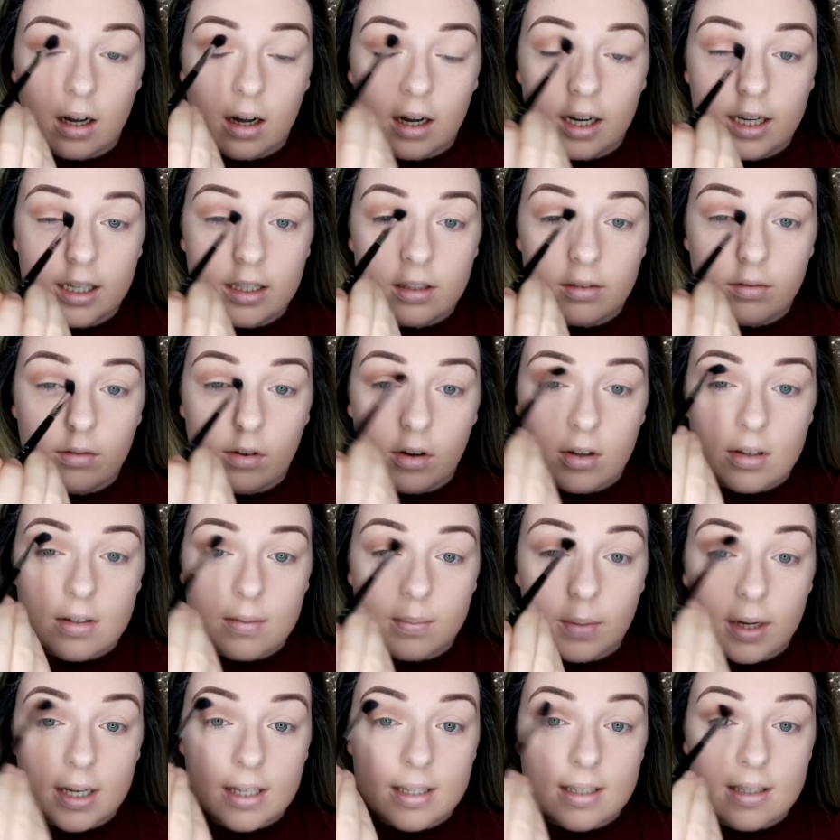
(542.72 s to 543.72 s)
kind of
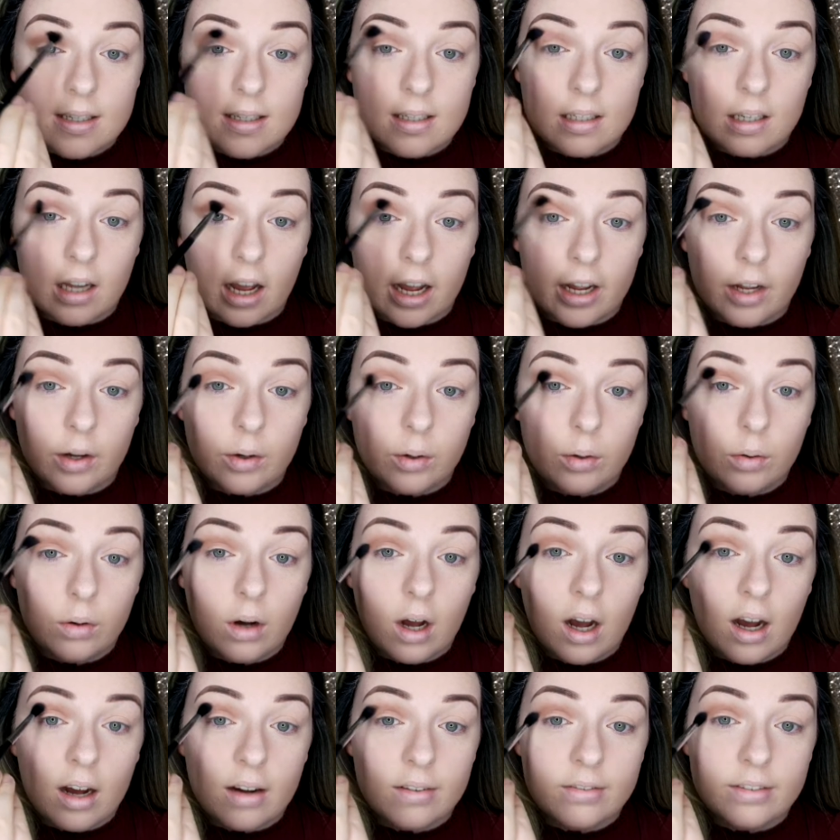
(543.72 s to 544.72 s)
lost my
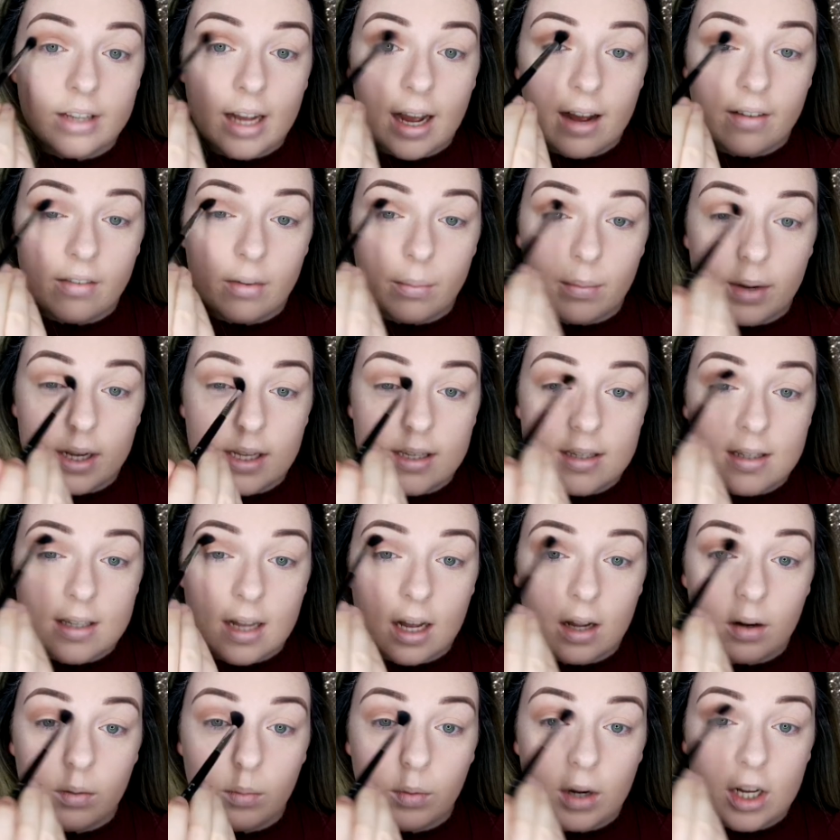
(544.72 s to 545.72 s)
style after having my
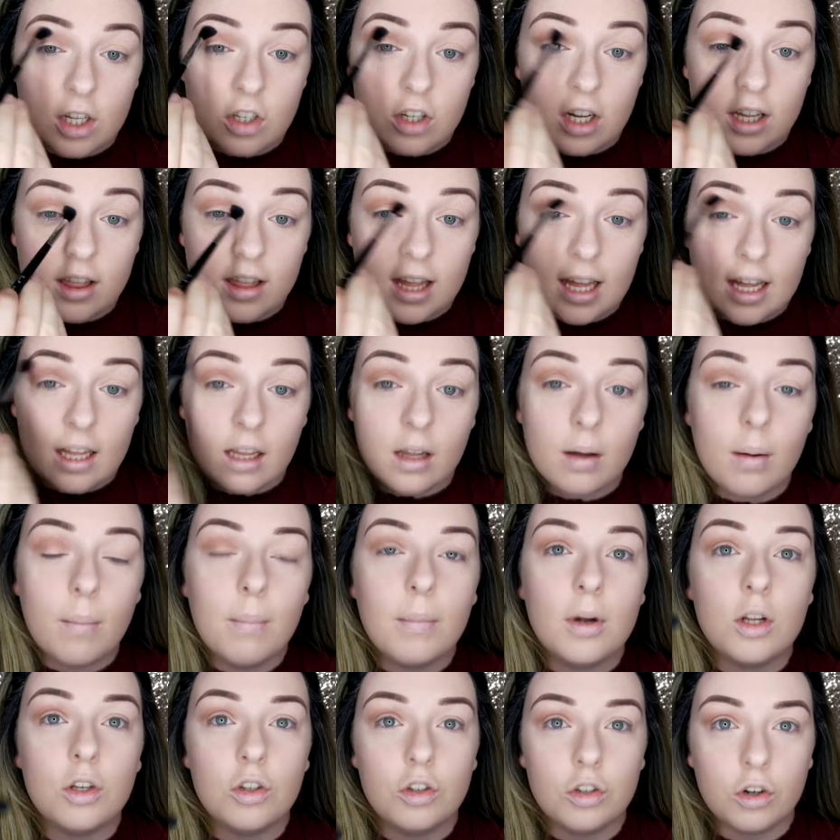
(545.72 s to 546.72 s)
son which I think
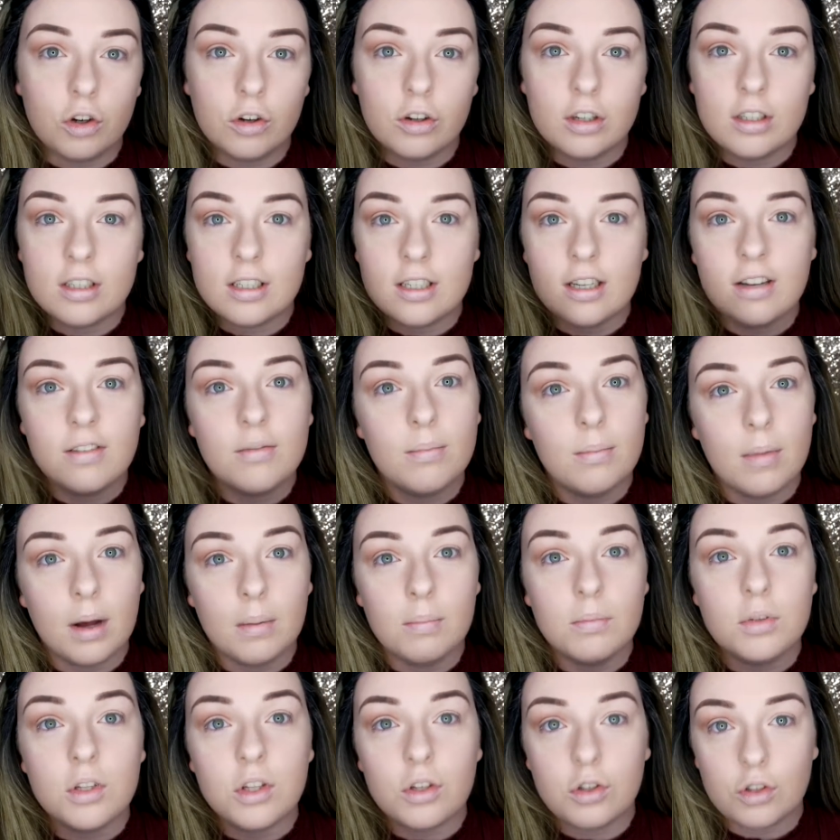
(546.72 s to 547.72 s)
majority of
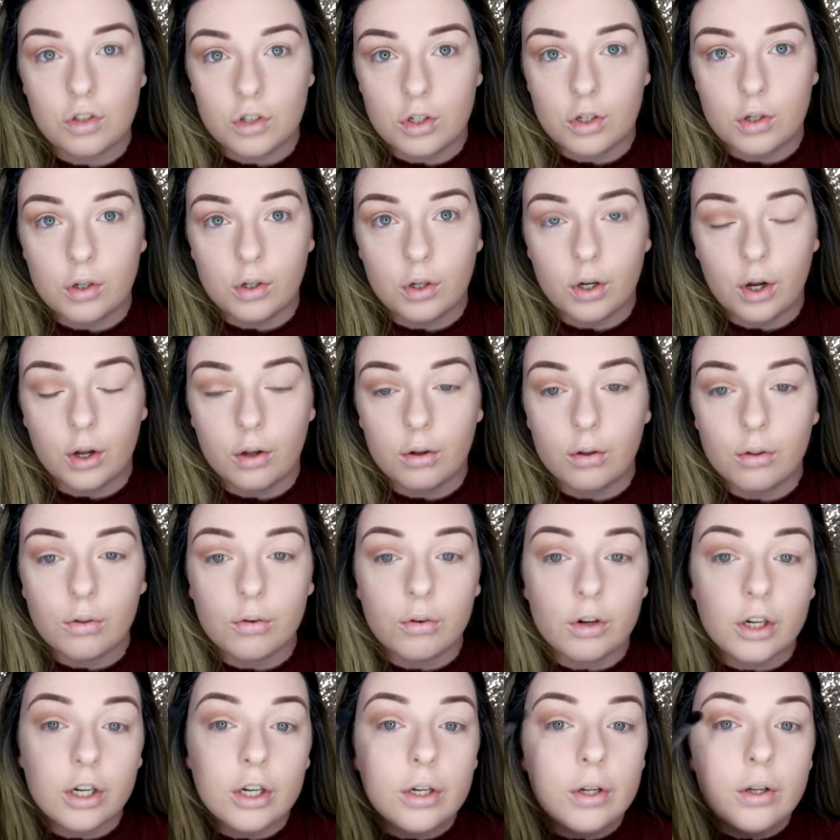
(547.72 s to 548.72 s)
mums do go
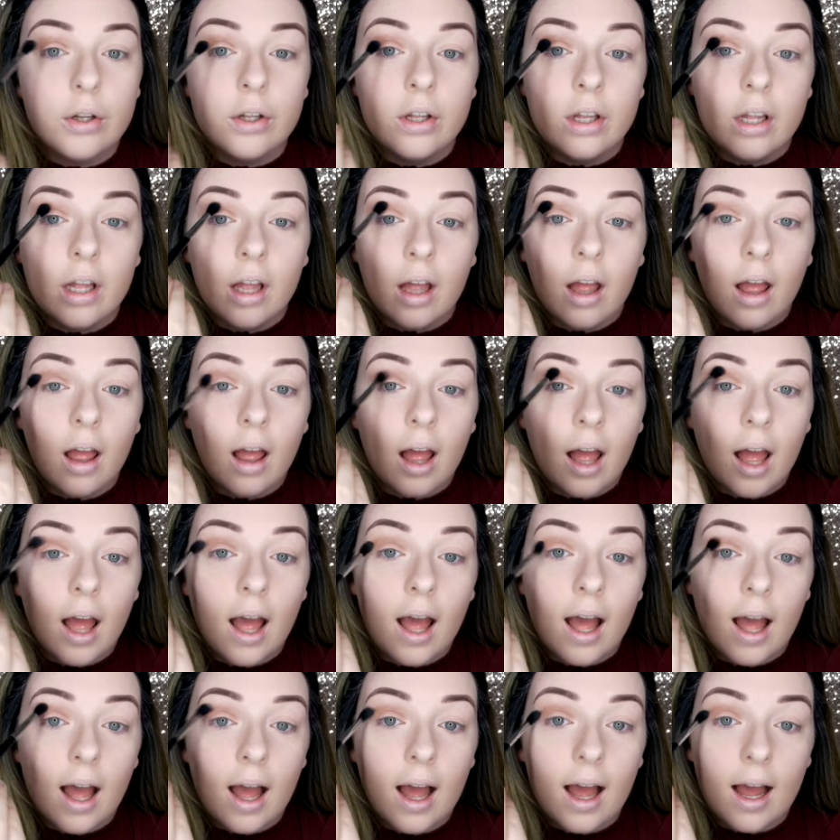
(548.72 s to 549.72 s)
through
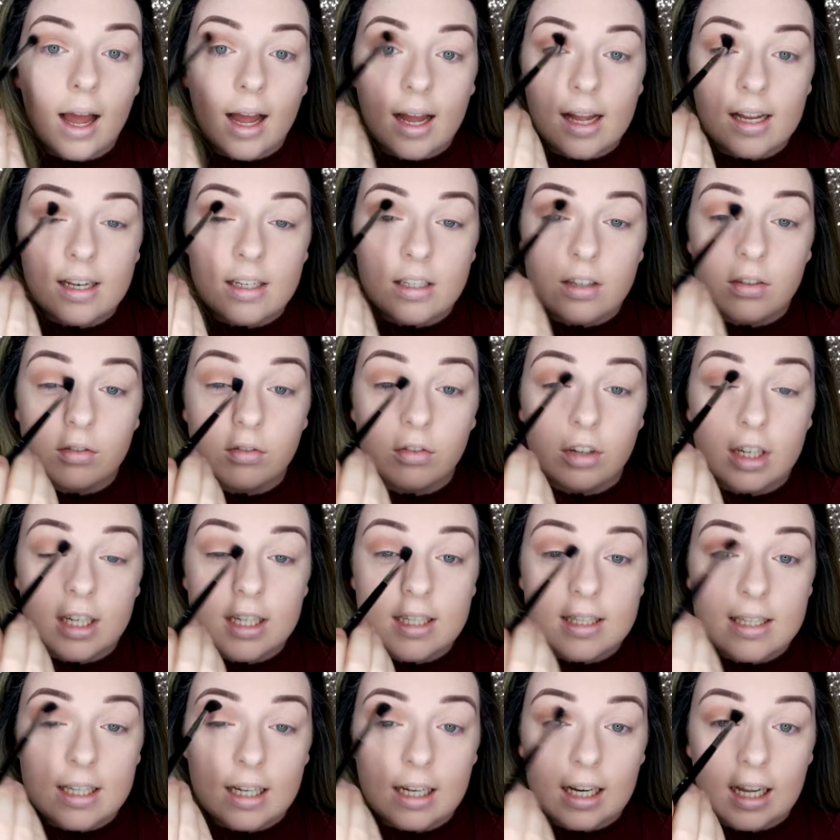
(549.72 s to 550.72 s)
and
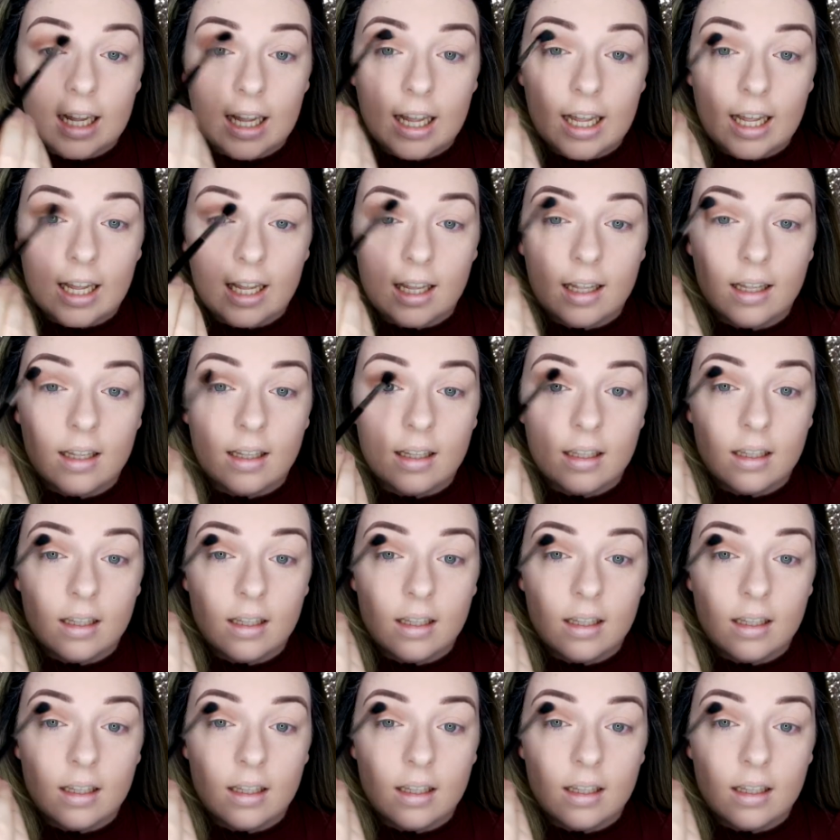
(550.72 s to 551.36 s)
recently